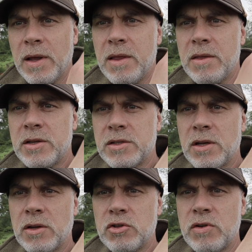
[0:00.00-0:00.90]
In this
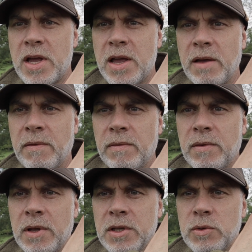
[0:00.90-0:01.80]
tree here.
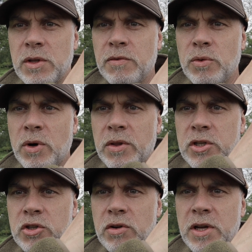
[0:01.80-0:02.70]
So in the fork of
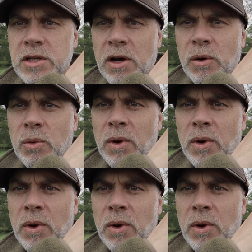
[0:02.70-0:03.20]
this tree is a hole,